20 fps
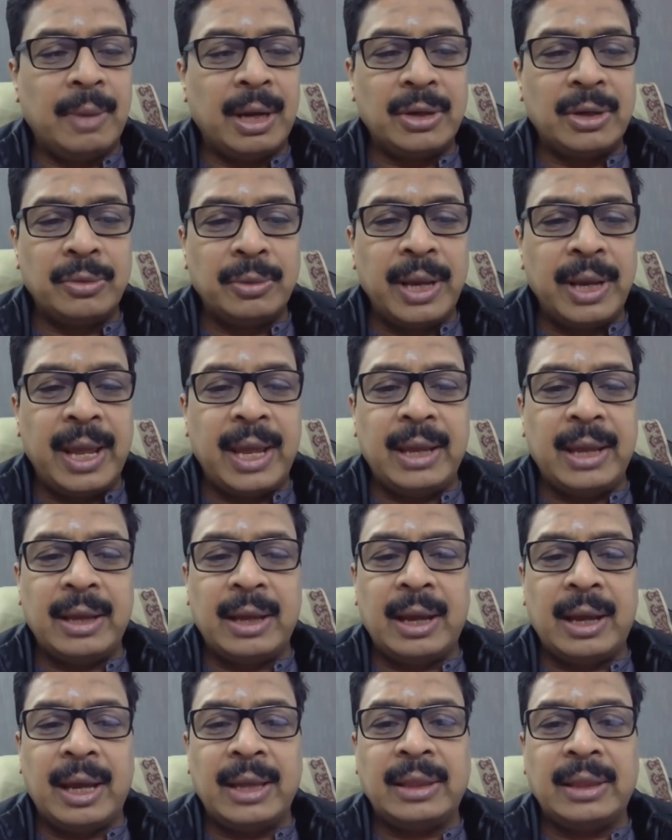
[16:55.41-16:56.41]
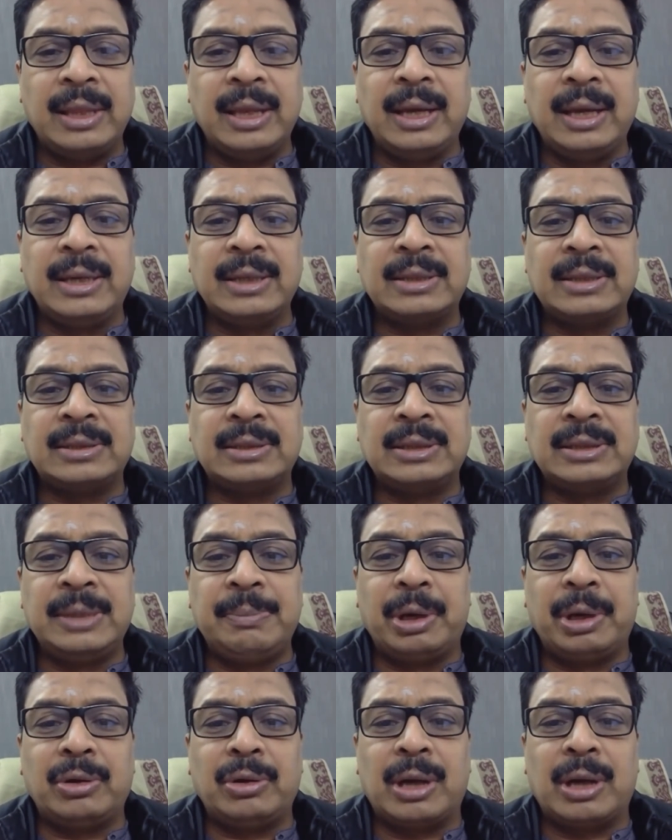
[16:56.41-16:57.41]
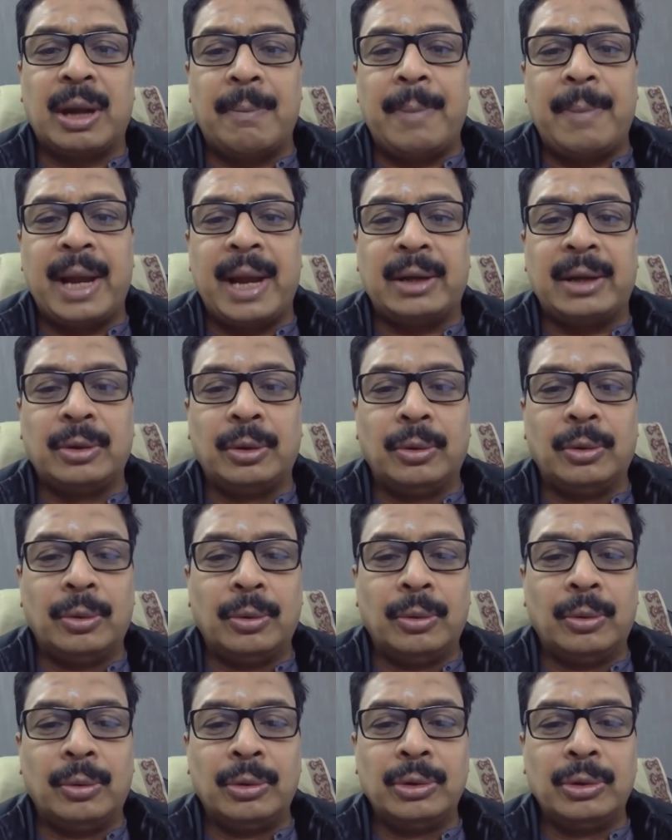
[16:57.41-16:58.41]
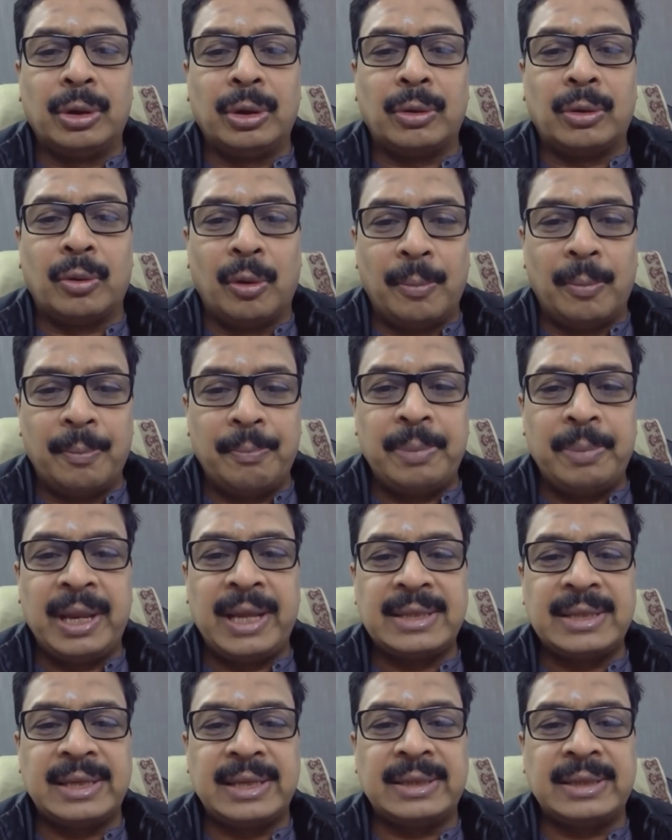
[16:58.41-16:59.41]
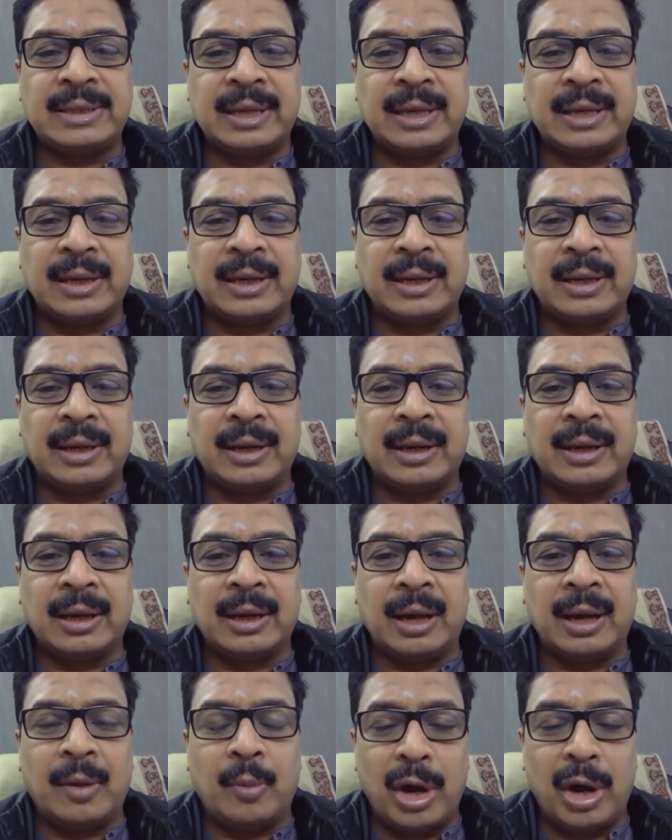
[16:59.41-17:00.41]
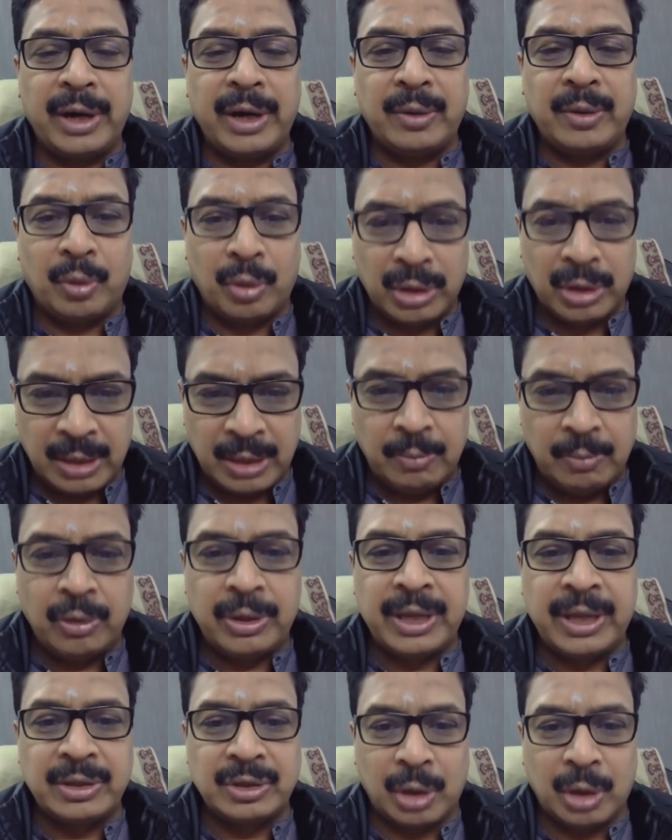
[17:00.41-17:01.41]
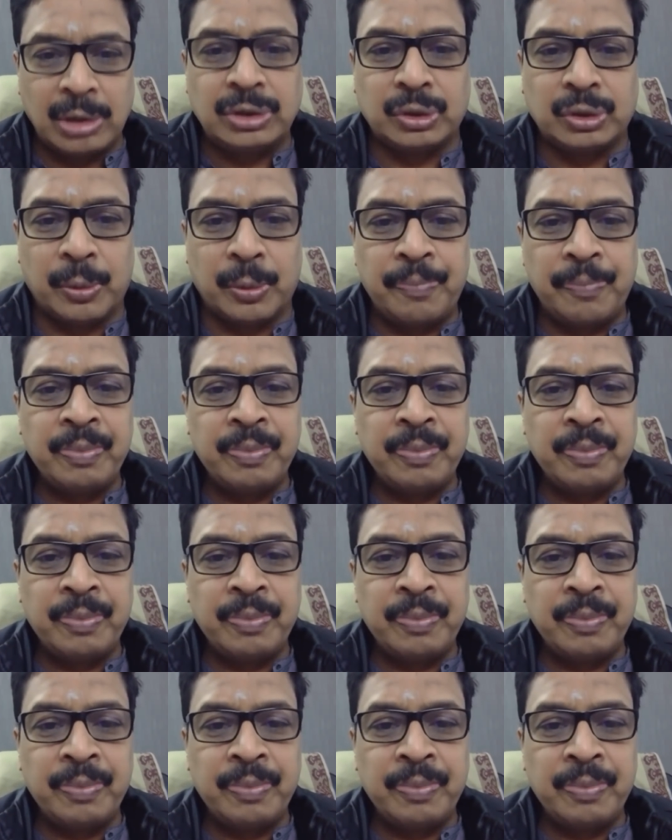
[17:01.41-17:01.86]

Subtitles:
But today, I think it is cheaper to come back to your home place and avoid hotel bookings also.